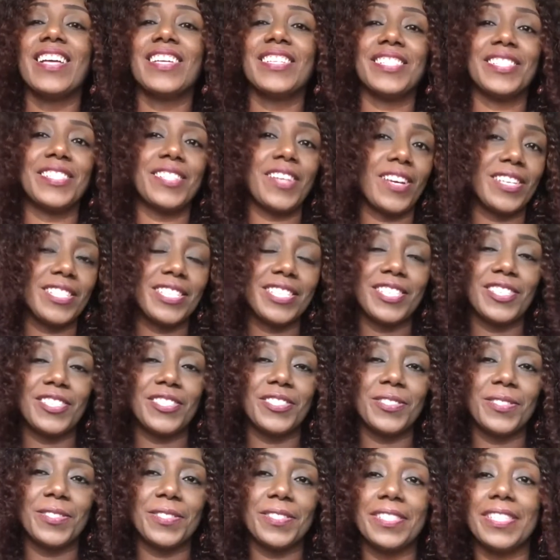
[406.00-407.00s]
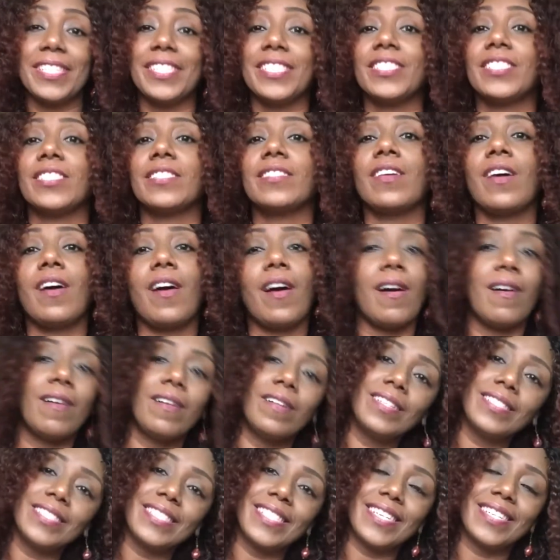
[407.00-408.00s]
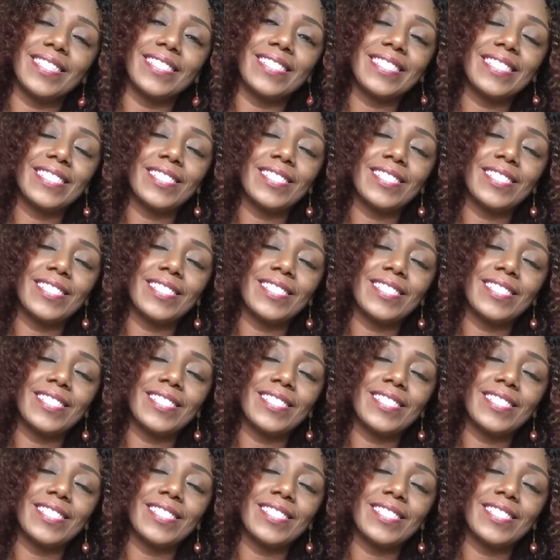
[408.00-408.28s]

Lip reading: sausage roll is all done.